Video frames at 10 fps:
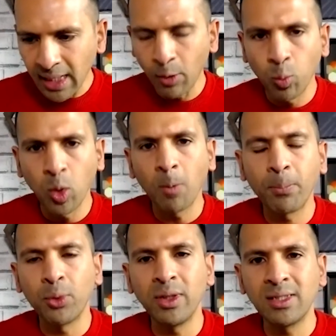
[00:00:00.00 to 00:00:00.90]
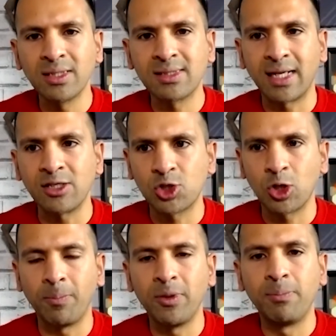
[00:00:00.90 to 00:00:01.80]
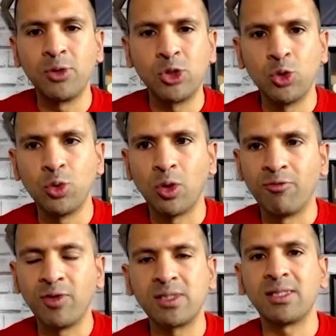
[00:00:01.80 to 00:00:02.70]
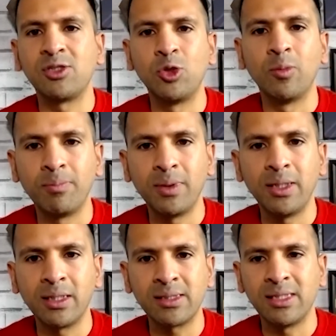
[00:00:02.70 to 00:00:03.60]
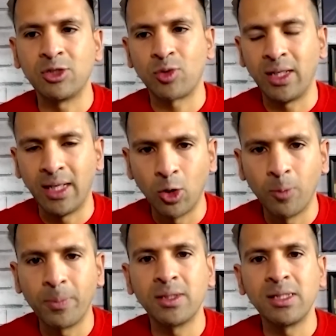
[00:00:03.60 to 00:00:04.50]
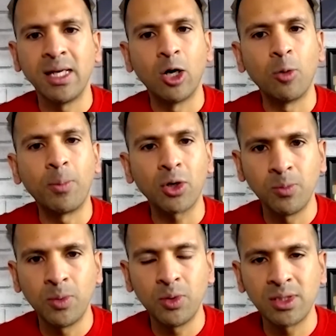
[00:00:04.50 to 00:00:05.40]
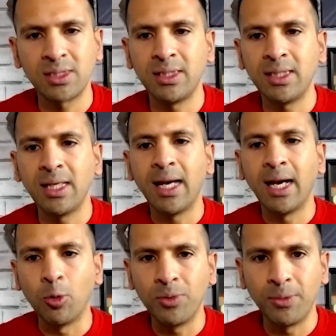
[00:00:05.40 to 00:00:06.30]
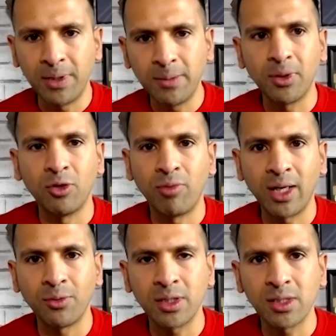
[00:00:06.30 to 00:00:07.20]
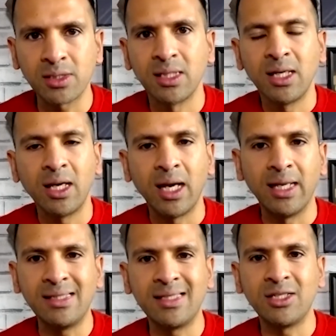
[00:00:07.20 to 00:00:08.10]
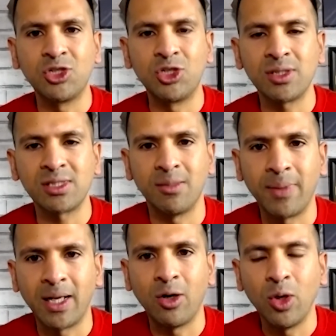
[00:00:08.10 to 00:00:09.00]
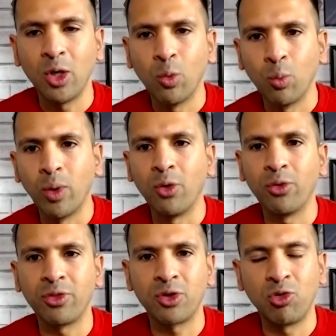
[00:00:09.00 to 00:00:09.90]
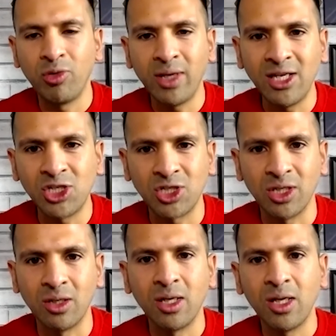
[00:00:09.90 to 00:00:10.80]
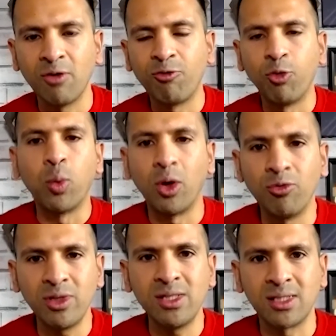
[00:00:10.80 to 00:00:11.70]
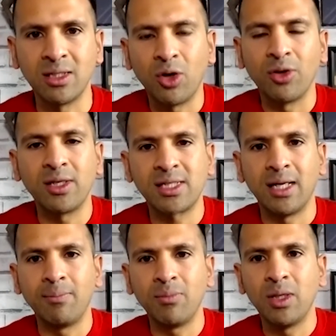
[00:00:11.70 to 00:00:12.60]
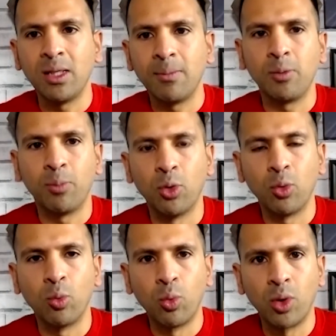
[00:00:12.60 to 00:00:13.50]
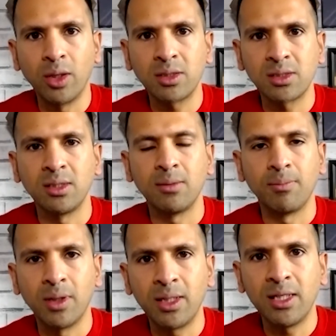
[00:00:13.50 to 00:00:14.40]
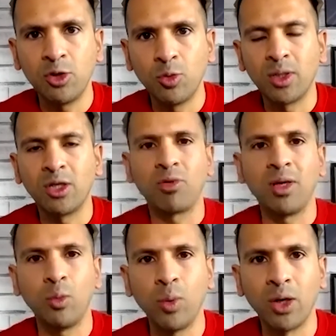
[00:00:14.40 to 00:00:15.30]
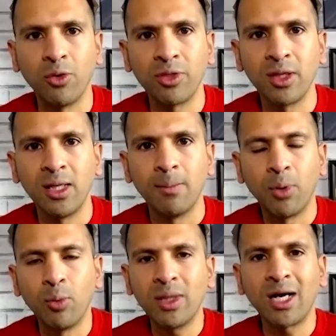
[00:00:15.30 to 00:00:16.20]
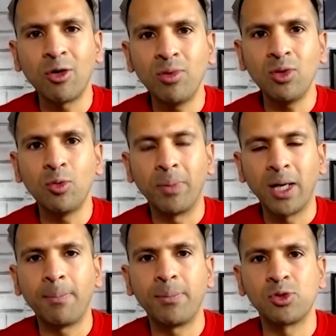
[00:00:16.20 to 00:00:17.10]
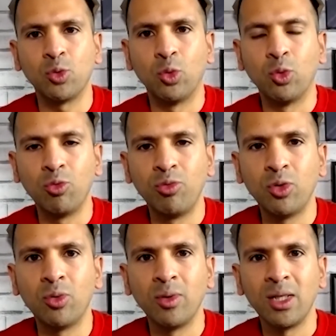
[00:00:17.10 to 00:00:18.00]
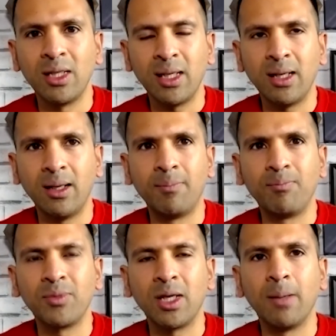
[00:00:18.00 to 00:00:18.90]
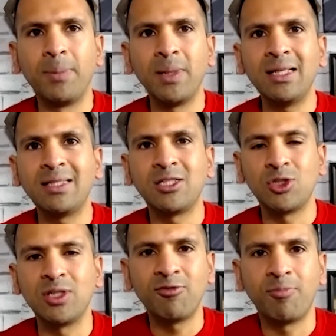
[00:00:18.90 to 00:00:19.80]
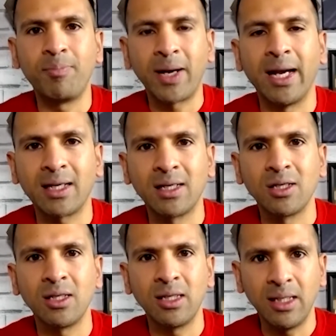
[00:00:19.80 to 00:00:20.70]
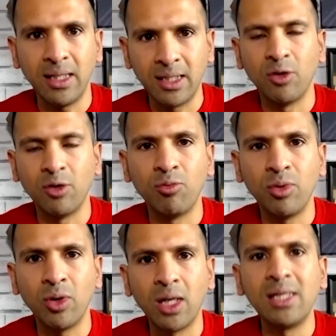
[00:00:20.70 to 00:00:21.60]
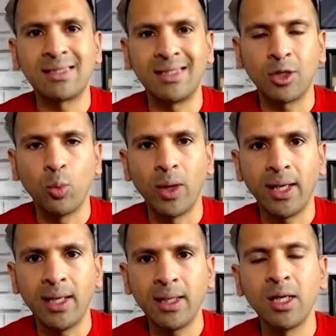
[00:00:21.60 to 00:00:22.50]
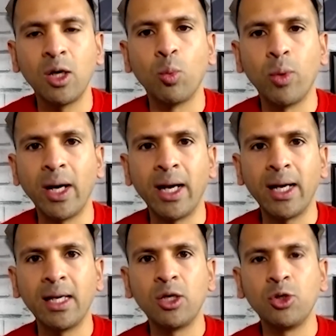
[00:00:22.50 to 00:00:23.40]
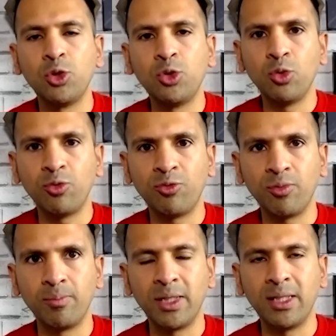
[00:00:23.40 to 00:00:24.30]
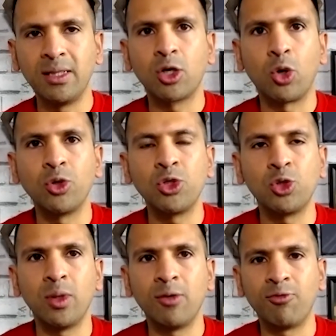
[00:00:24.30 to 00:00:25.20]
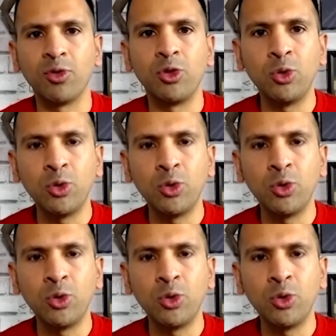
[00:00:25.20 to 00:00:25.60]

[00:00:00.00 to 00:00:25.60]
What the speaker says: at what point does that stop the pursuit of us as human beings in trying to help our community, help the people around us? And is it just about wealth creation? For what reason? A lot of the time people want money, you want to create wealth, but without real purpose or real ability to give back in a holistic way, where you've been the conduit for the